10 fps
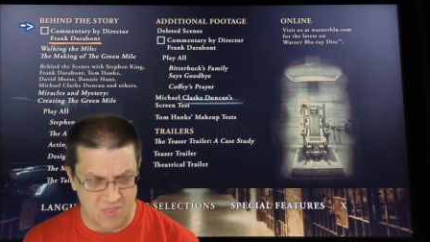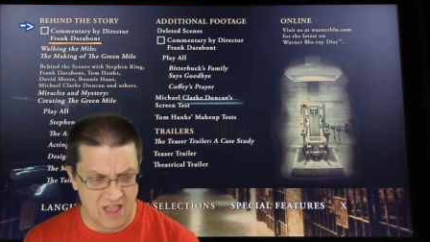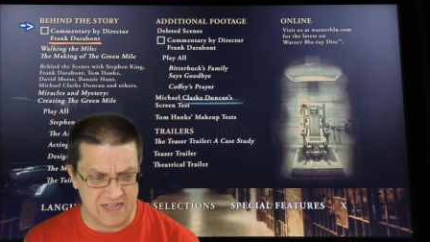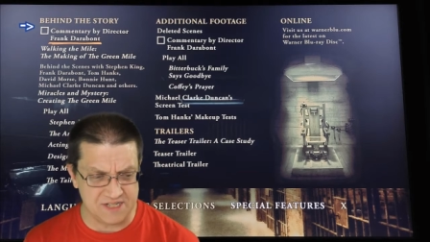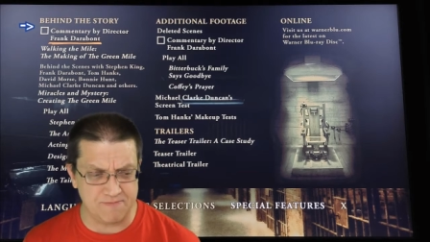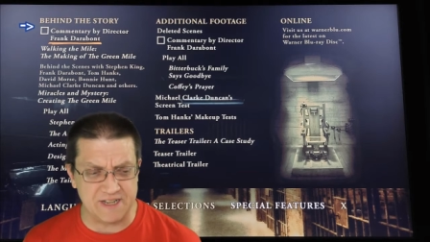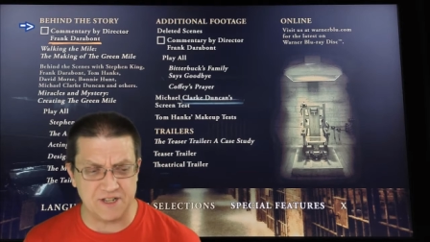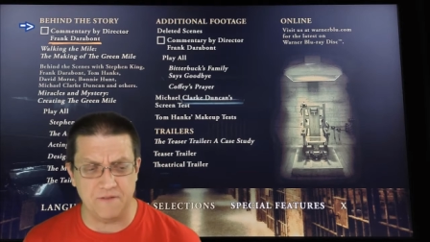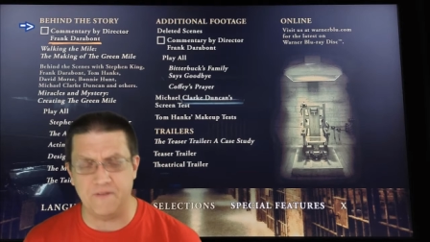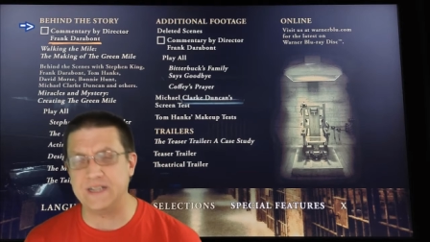Uh,
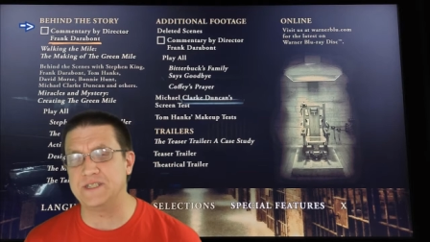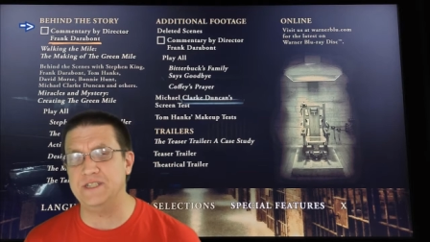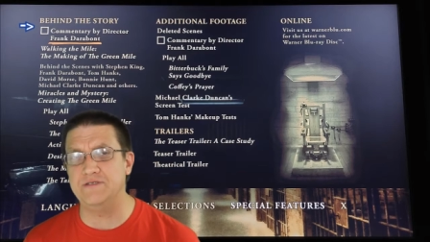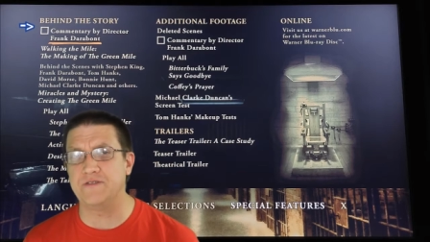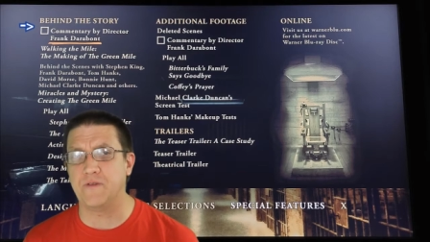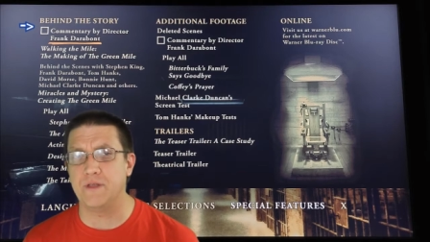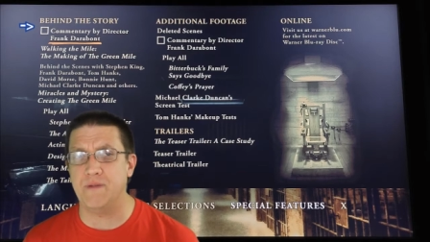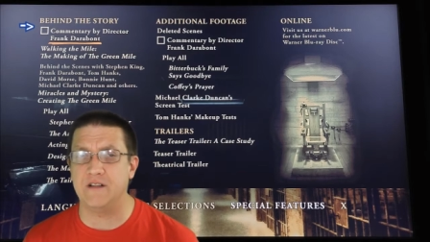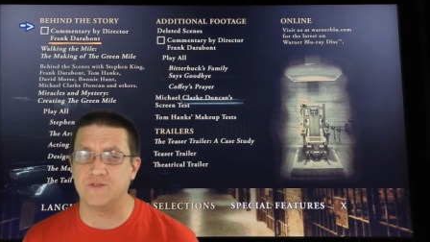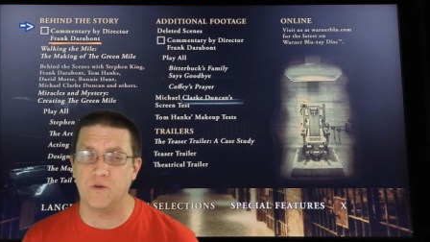special effects they used for the
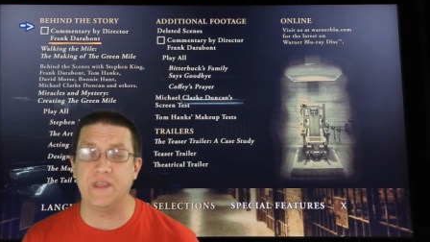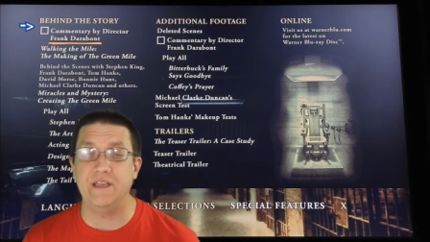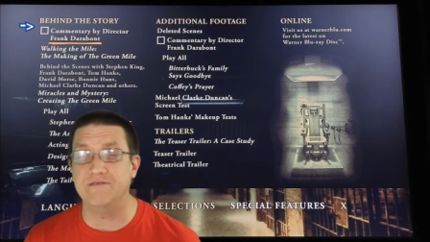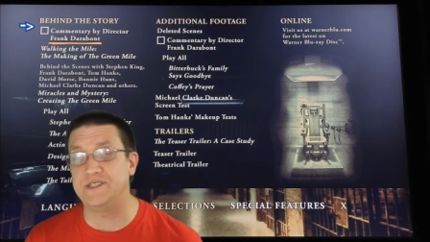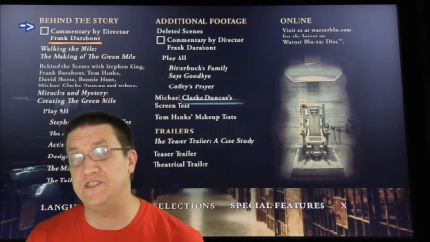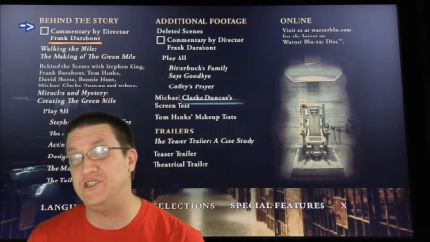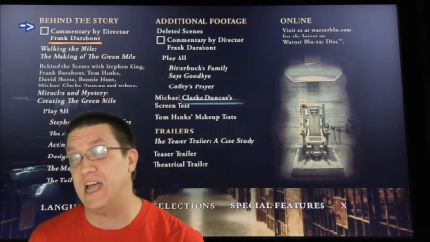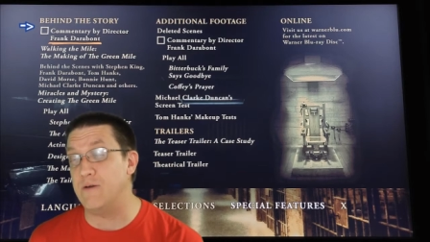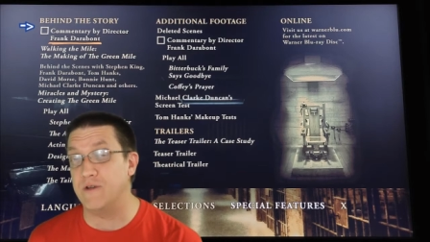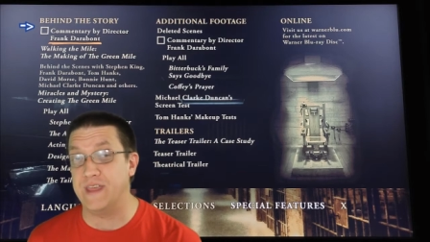mouse, where they used C G
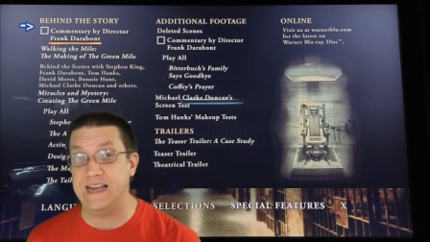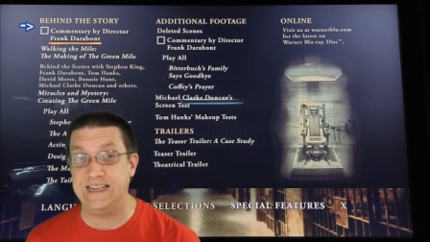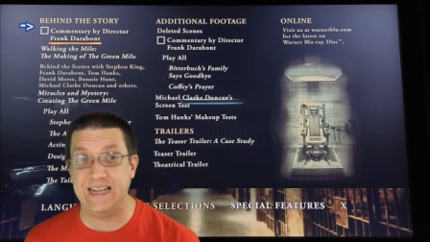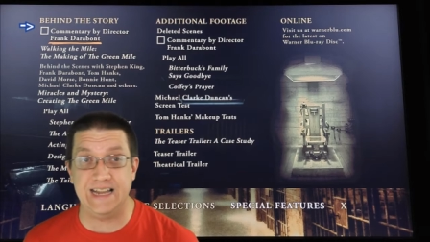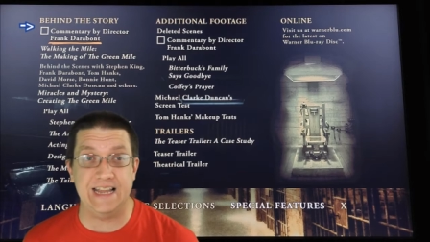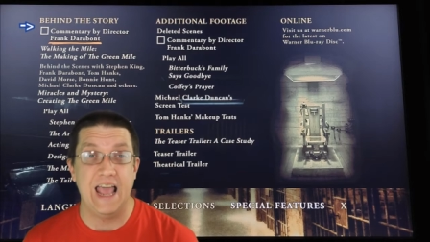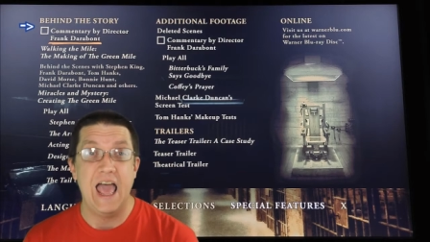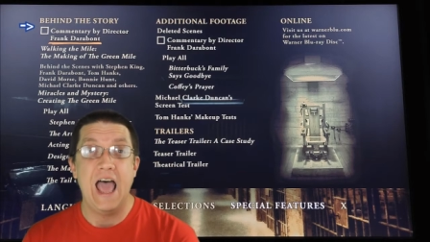I, where they didn't.